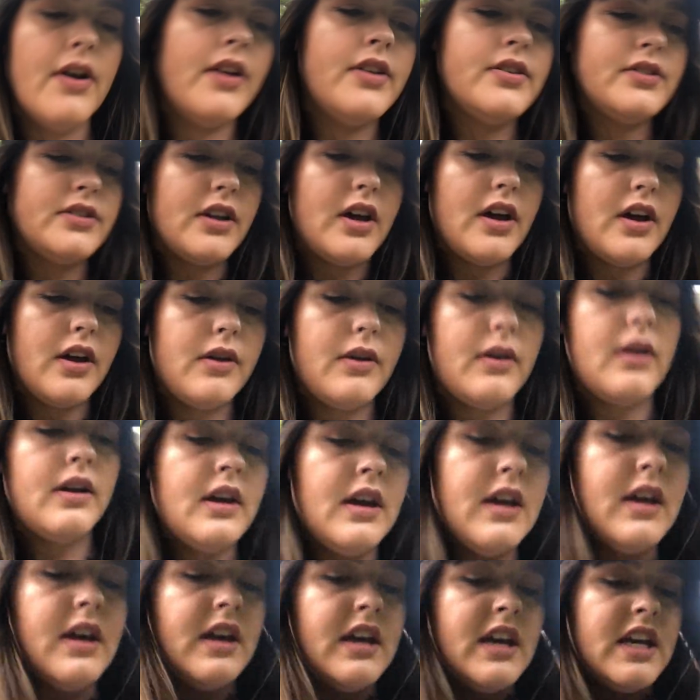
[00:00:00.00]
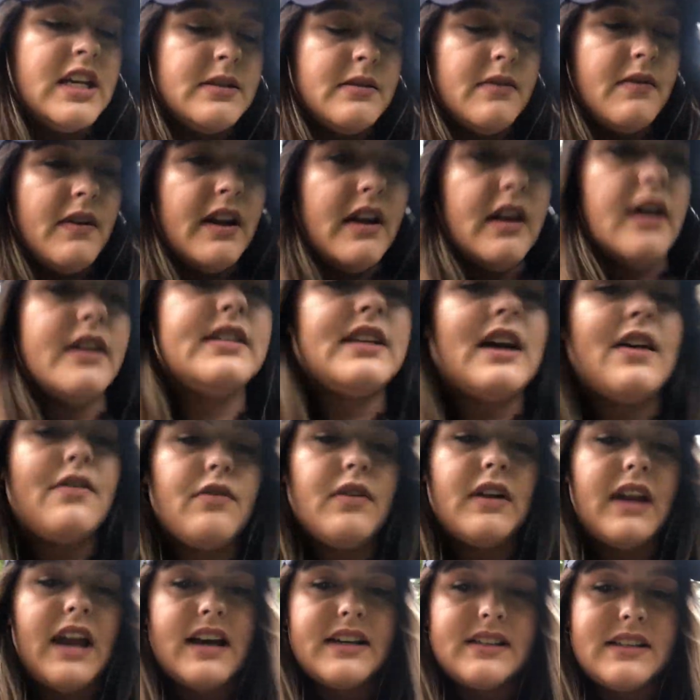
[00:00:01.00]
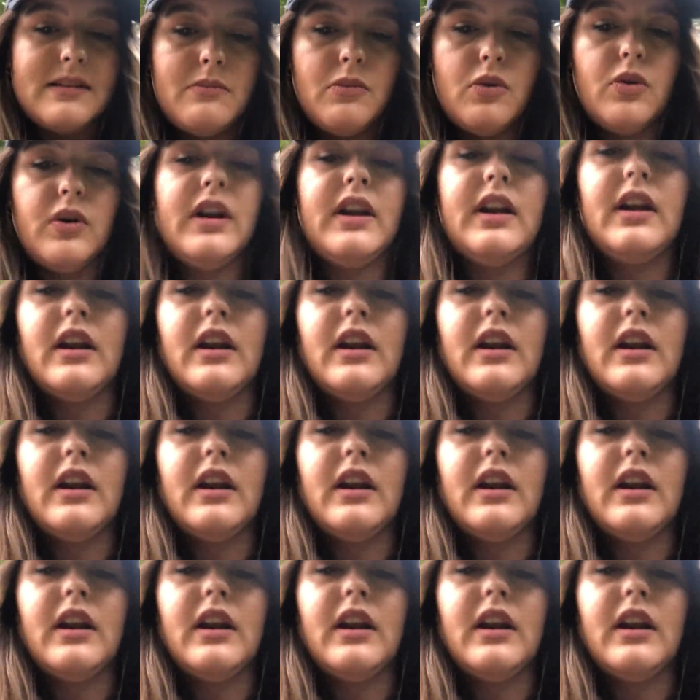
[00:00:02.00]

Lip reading: So it's been really nice to have a relaxing morning,